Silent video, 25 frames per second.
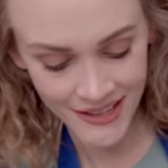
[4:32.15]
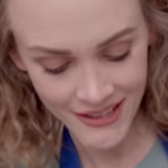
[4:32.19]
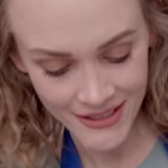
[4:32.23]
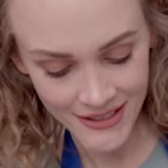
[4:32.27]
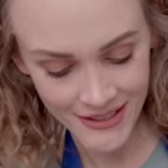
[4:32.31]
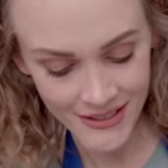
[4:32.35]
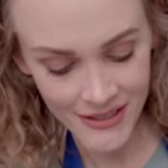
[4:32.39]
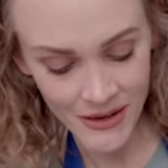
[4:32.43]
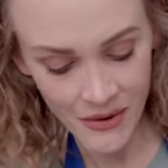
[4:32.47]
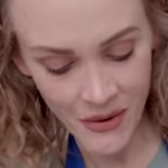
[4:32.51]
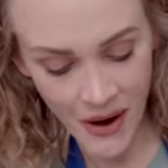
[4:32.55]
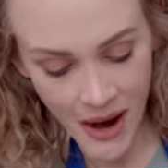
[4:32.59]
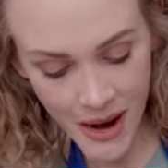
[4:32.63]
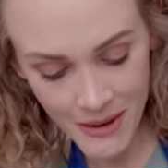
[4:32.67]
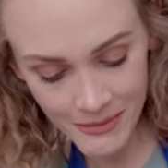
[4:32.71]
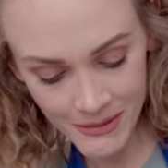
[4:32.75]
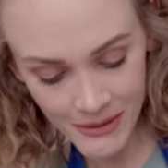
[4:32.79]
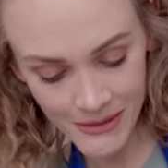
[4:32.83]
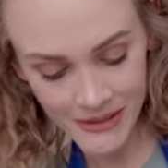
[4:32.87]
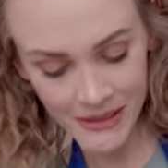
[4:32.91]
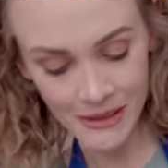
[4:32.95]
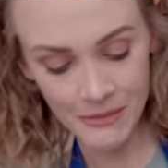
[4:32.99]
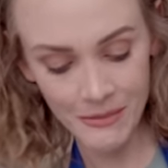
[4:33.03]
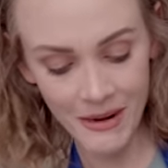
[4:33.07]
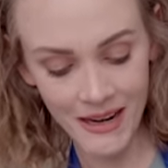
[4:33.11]
So I'm
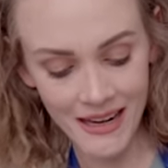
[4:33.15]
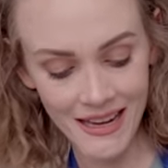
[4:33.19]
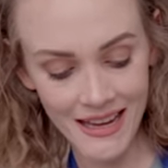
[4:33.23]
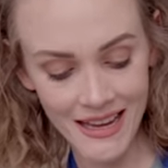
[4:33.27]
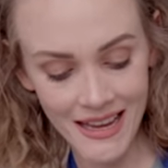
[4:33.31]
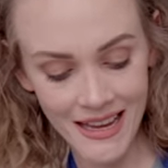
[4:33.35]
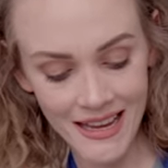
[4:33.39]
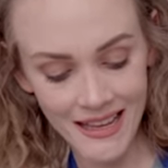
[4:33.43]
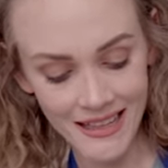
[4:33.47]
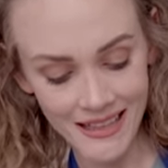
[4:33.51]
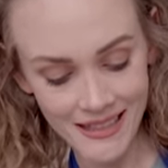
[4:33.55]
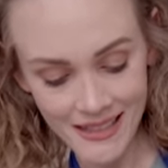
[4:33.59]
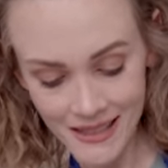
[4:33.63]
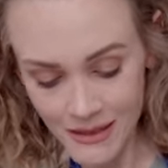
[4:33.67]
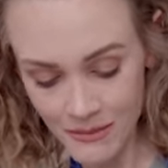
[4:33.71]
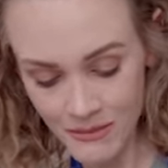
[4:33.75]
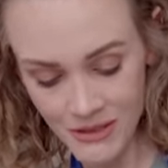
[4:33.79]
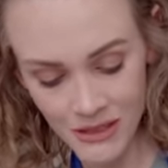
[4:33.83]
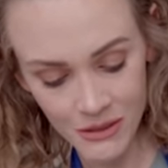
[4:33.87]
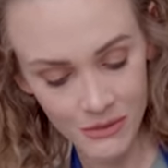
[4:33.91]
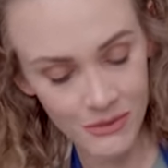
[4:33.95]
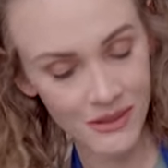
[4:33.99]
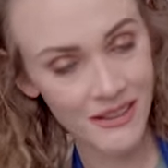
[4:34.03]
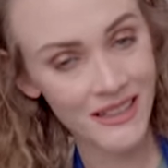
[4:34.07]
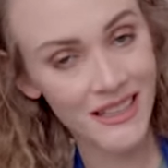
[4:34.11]
using my hands. I'm
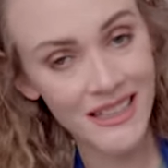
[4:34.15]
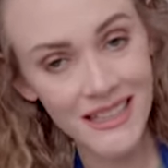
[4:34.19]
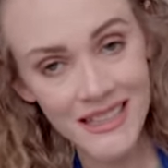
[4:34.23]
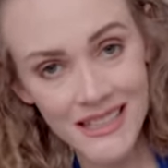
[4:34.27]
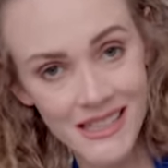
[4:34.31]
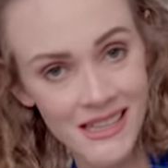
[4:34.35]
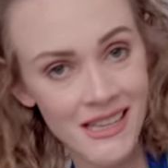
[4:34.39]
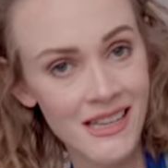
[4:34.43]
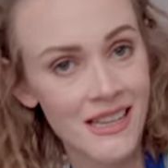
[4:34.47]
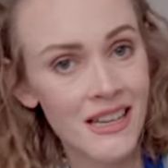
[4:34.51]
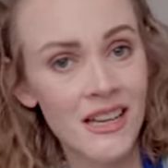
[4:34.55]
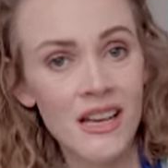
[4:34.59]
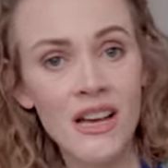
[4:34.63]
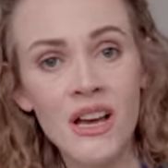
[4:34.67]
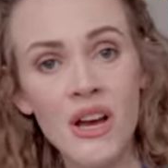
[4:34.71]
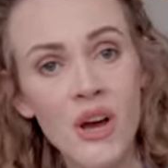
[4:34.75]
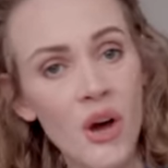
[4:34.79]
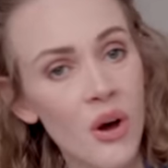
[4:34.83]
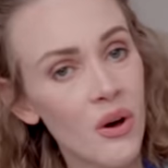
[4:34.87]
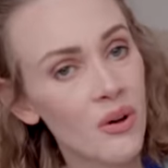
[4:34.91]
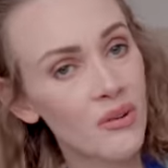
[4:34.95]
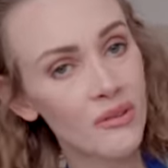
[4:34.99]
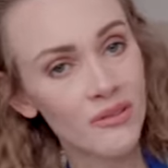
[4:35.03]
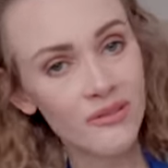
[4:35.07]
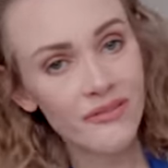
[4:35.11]
doing this
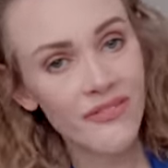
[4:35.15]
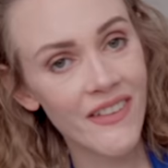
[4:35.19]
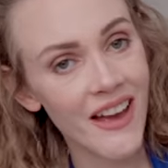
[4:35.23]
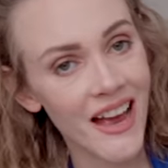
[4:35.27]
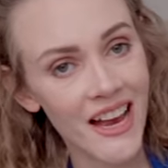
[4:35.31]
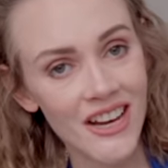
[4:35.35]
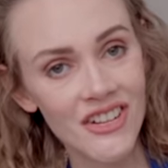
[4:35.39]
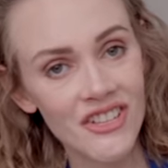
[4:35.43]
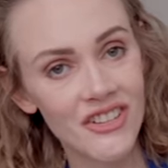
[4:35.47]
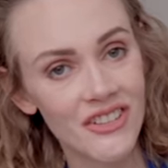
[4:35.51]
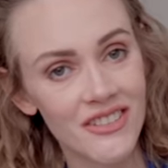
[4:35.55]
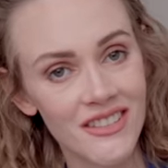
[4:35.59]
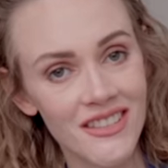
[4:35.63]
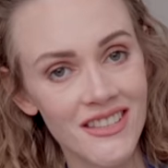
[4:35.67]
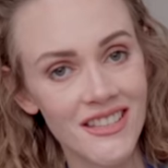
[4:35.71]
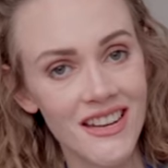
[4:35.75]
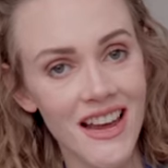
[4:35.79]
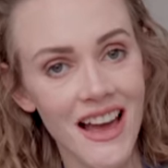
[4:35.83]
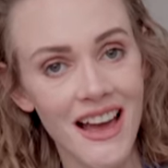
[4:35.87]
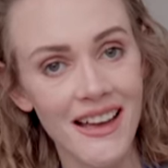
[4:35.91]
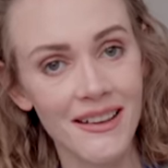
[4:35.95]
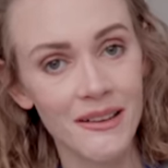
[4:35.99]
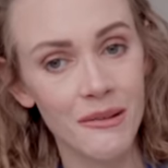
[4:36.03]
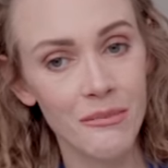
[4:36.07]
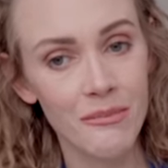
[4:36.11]
old fashioned
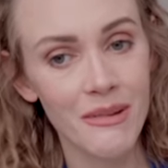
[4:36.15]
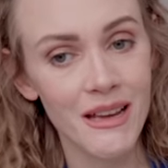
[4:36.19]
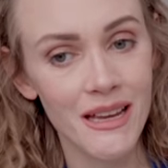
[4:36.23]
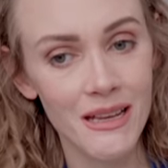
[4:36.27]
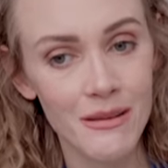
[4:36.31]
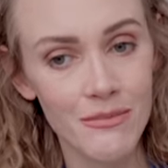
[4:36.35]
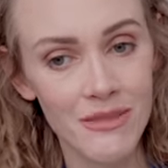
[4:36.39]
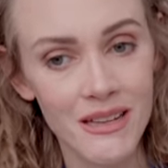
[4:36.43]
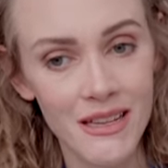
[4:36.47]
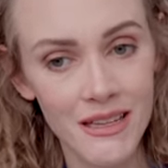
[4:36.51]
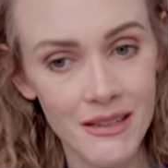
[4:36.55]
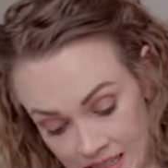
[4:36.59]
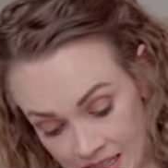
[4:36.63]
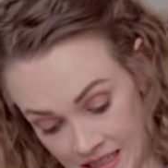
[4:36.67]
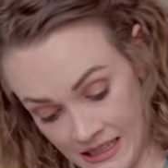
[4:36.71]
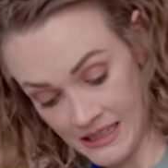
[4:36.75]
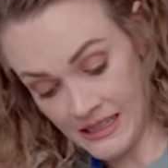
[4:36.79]
style, baby.